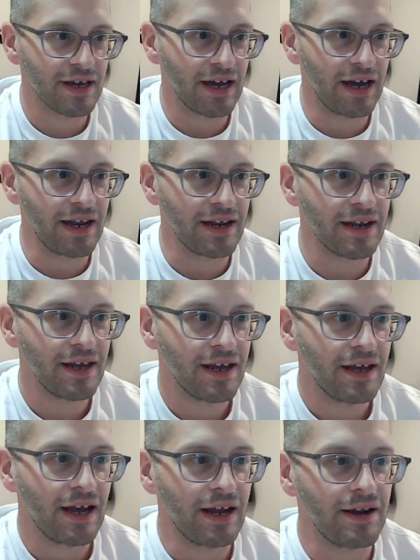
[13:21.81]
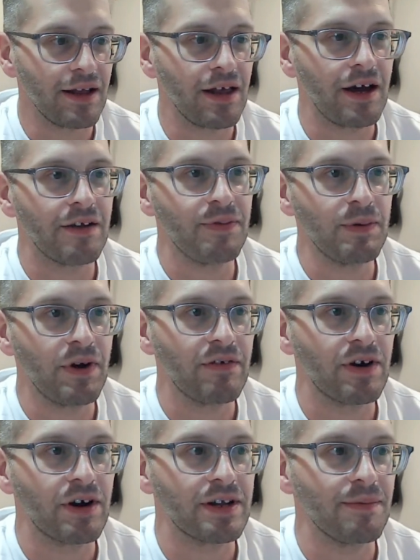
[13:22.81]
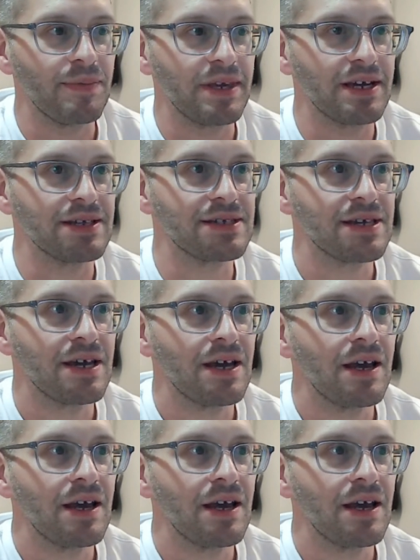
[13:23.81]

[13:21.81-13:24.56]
and a lot of people have a hard time because